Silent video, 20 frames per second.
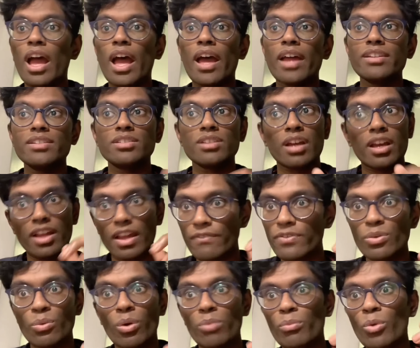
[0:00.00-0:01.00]
And
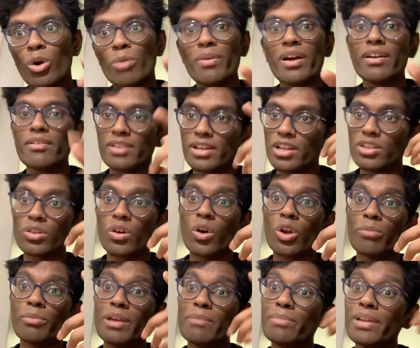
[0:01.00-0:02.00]
if you want more about
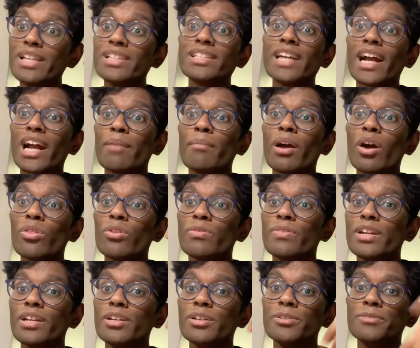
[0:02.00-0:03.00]
autonomy, please check out my
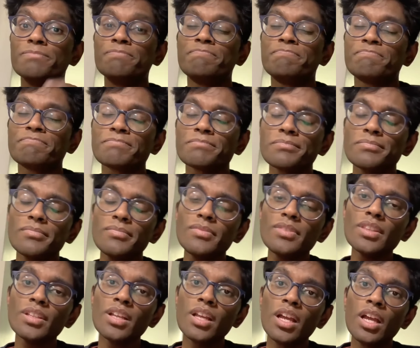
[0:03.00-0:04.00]
other video.
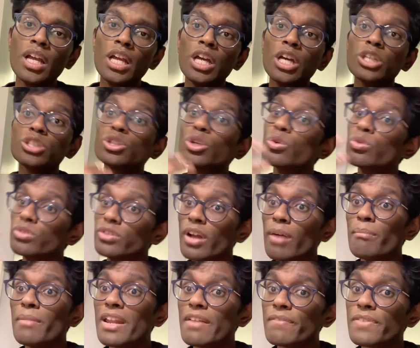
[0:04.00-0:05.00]
So
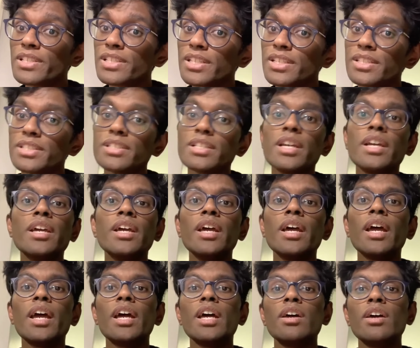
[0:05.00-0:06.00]
non-maleficence,
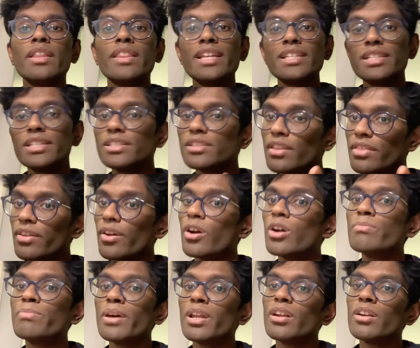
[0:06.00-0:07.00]
this is the
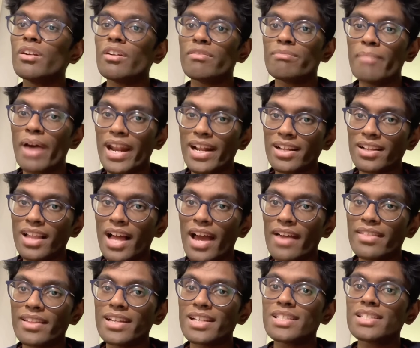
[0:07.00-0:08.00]
3rd pillar of medical
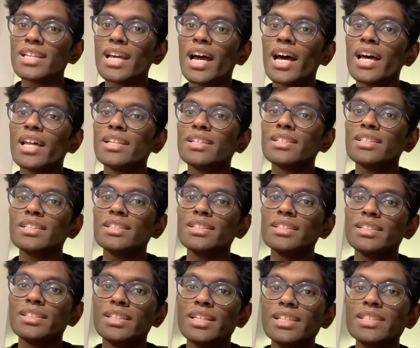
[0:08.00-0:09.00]
ethics, and
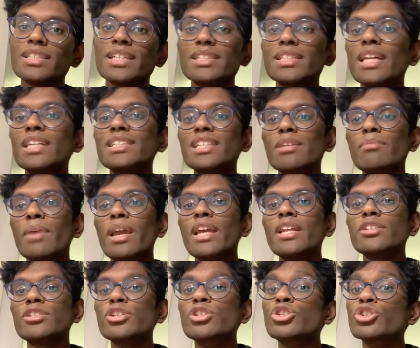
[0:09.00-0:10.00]
this essentially
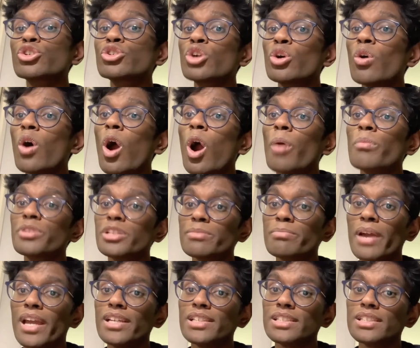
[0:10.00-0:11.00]
means to do no harm
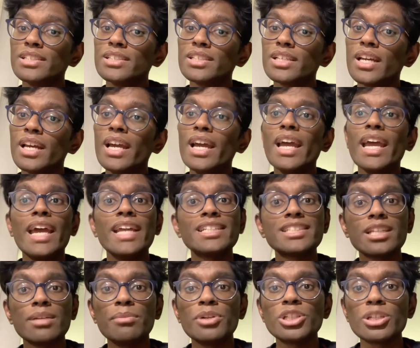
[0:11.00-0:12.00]
to the patient.
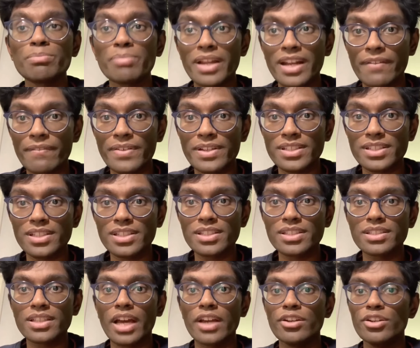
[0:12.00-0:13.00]
It's similar to
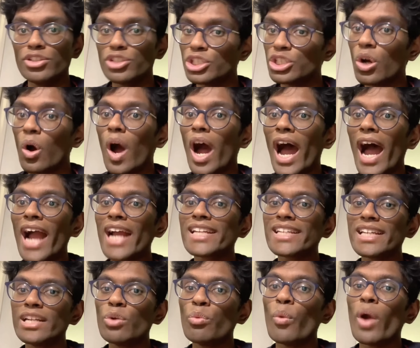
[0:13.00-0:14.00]
beneficence, that you should not
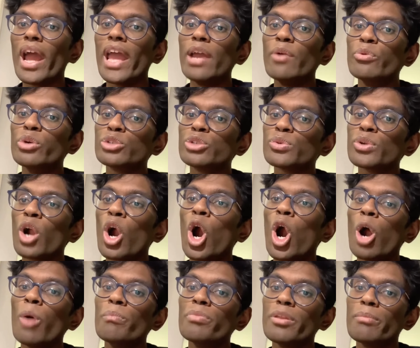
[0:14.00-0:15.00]
act in a way which would
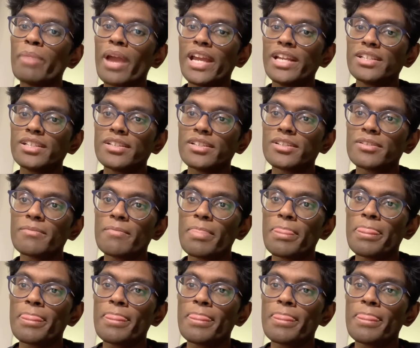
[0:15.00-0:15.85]
harm the patient.